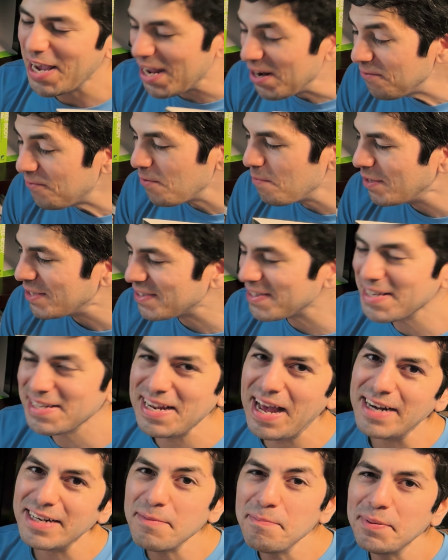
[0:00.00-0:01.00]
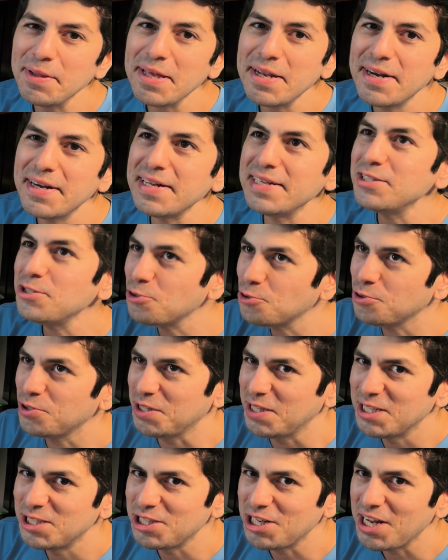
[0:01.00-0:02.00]
infamously not completed his
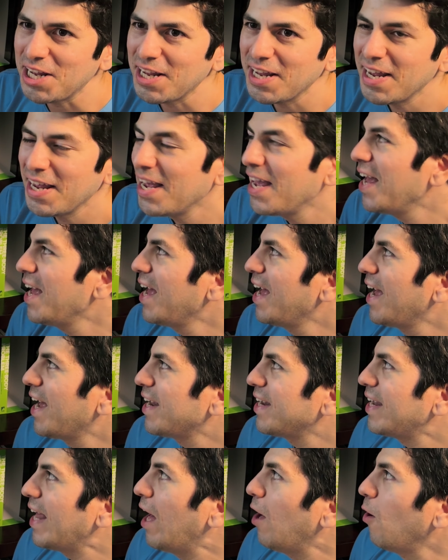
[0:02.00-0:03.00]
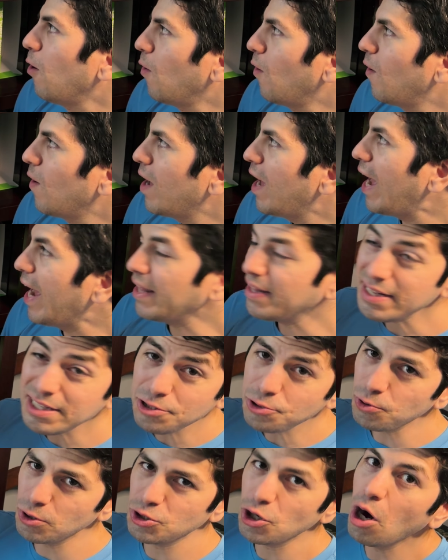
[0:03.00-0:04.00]
trilogy. Now, at least
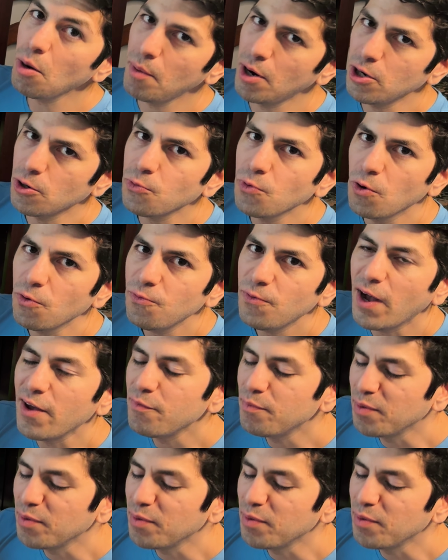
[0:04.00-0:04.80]
George R.R. Martin wrote 5